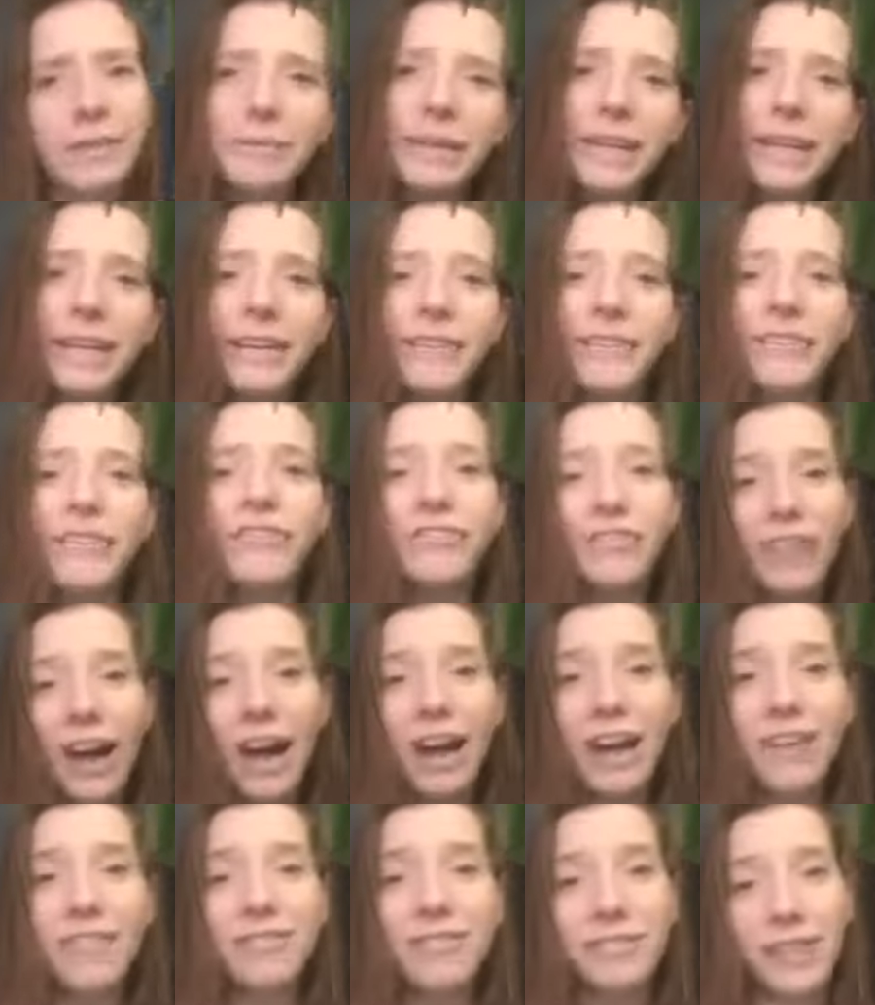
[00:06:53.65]
I'm thinking of a
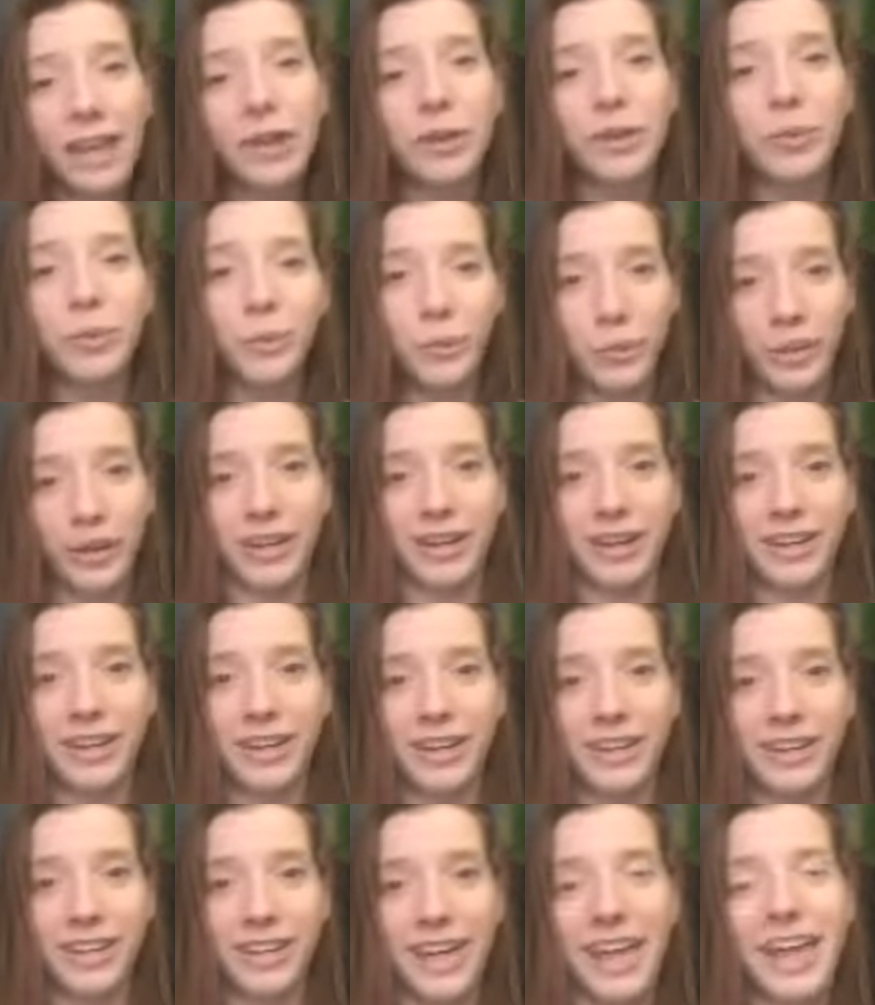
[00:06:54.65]
5-letter
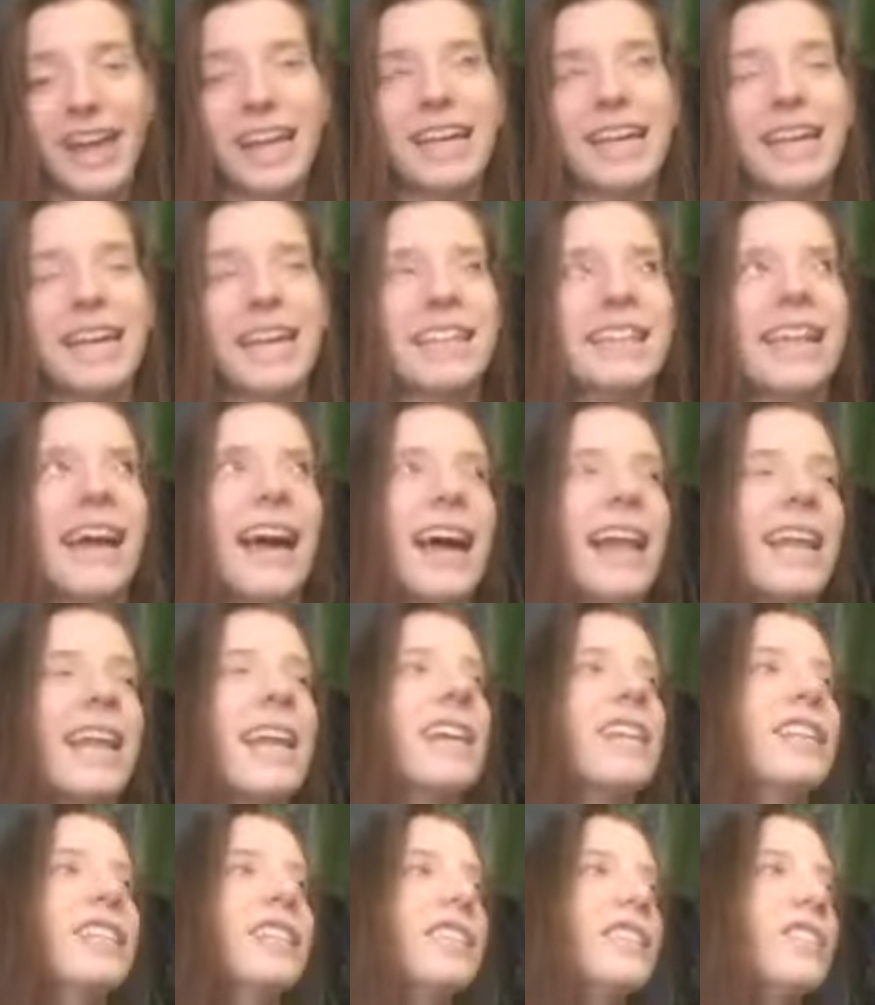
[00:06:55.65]
word that
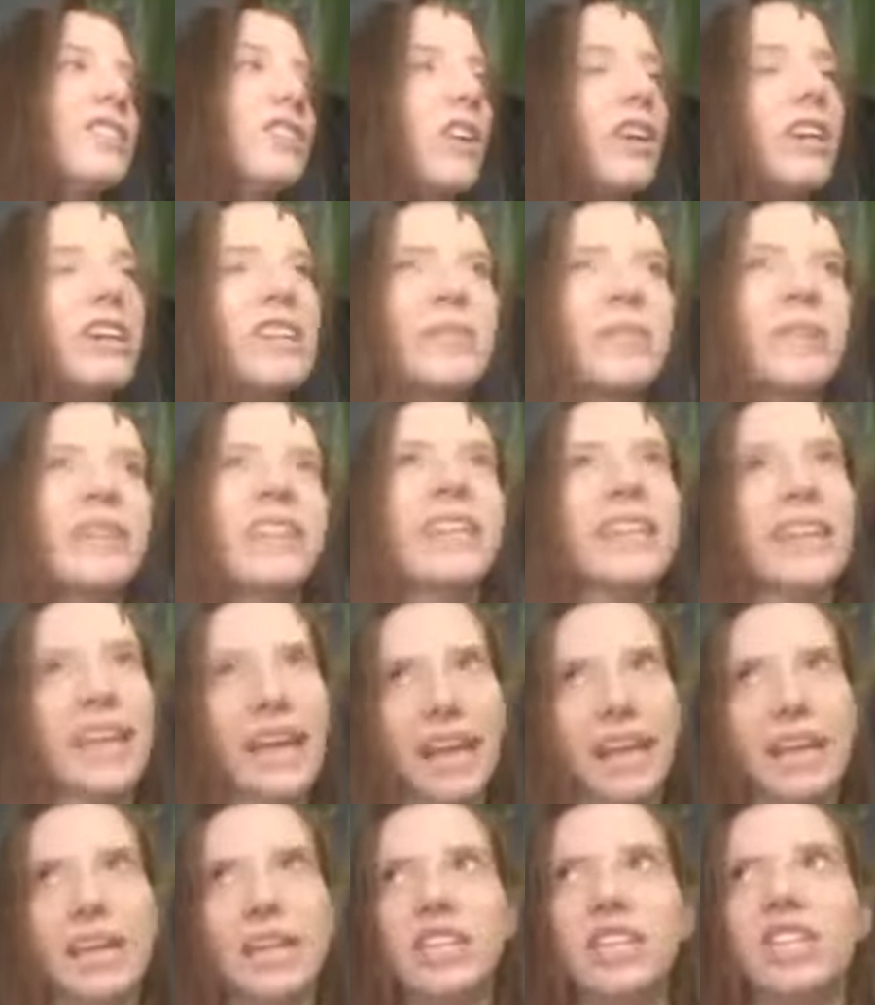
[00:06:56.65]
starts with an
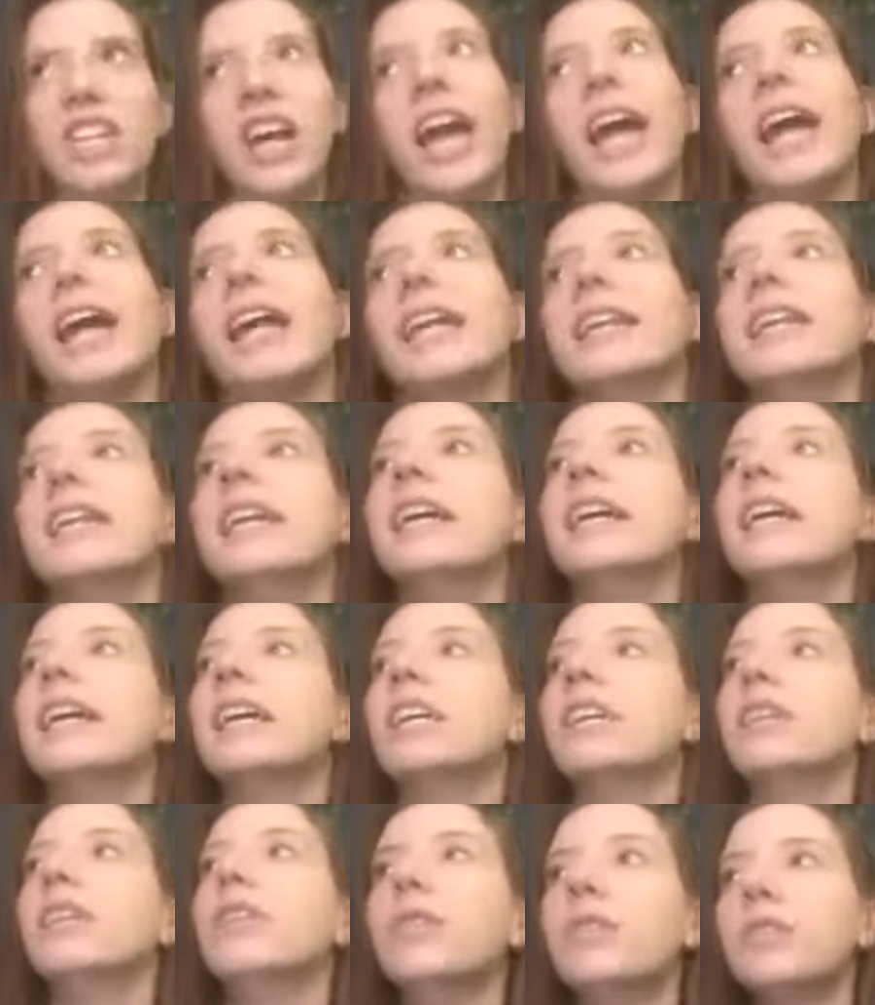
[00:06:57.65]
H, and
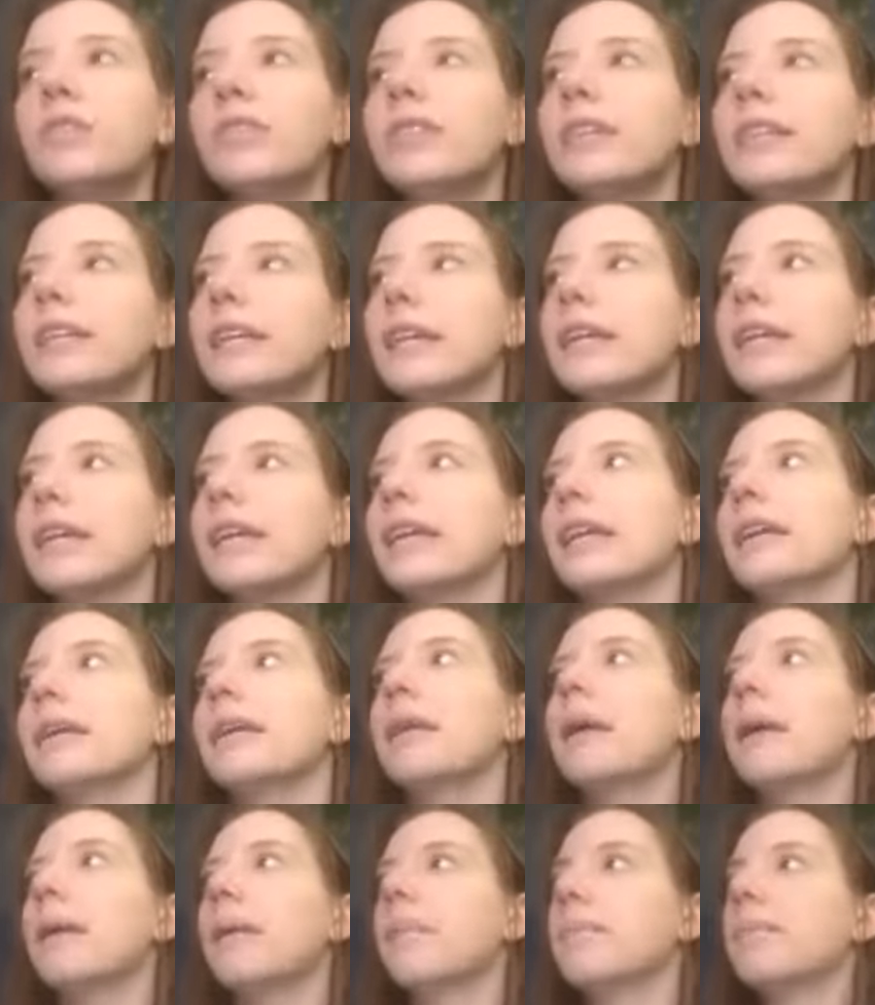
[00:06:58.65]
usually
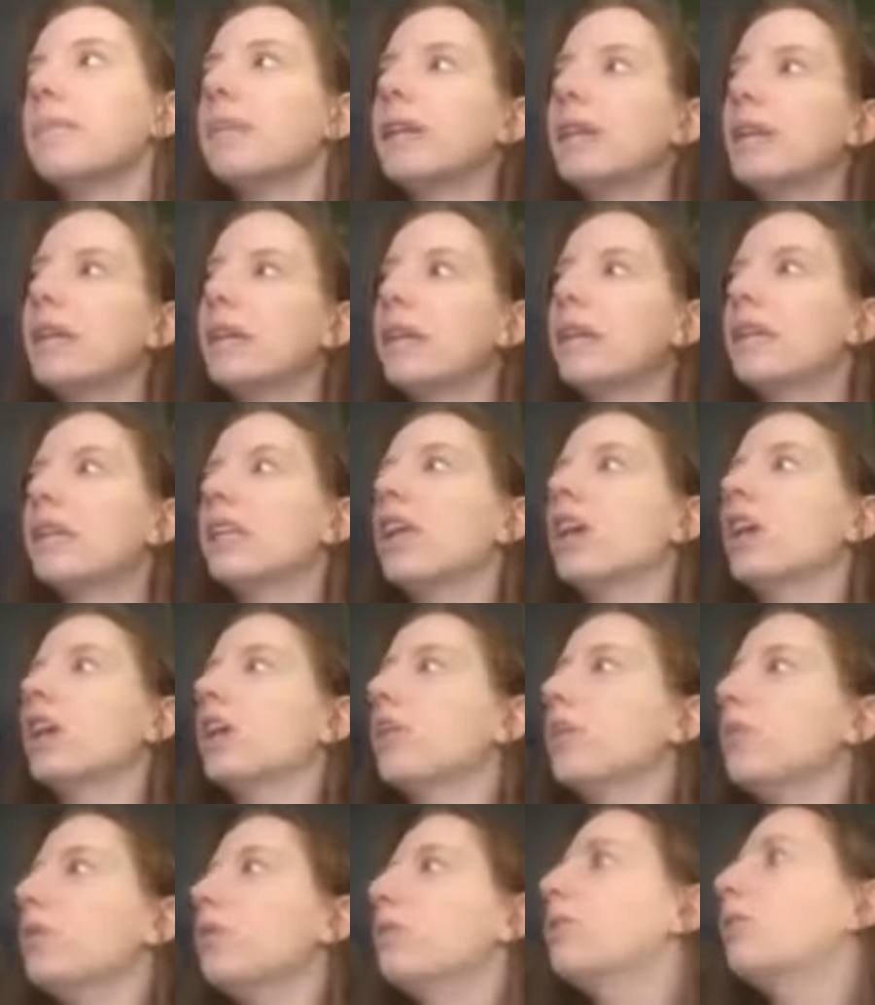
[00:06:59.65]
it means
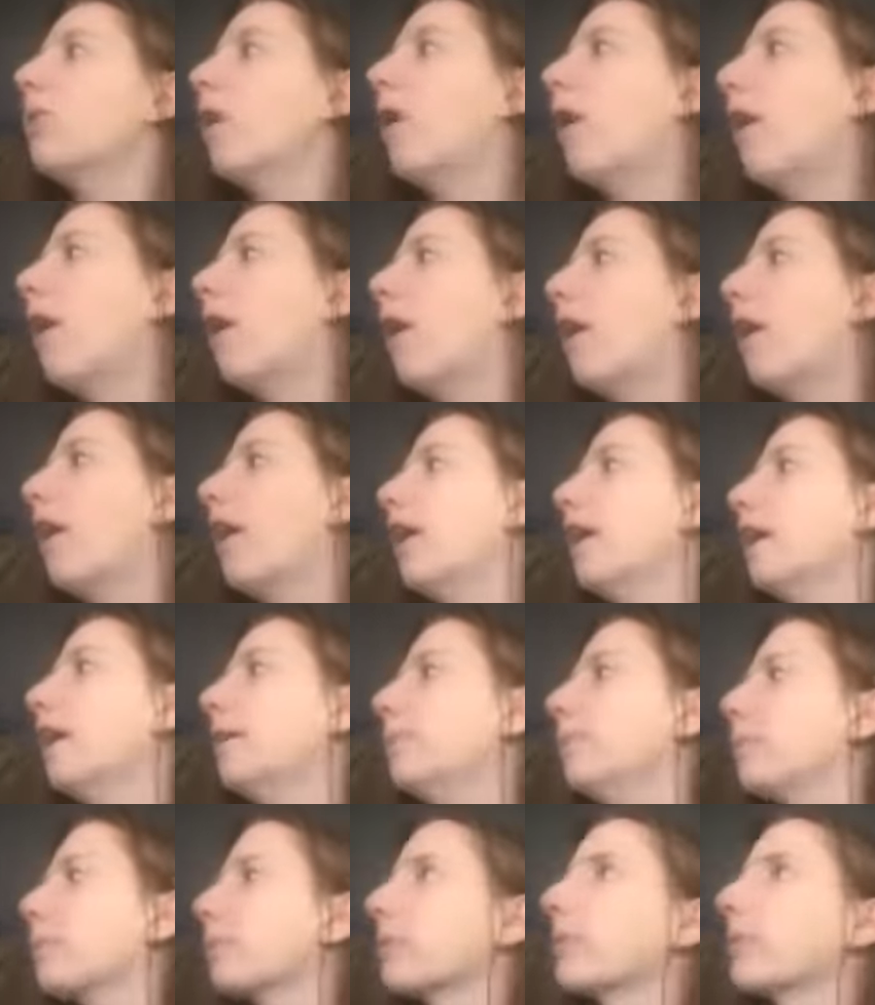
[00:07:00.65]
you are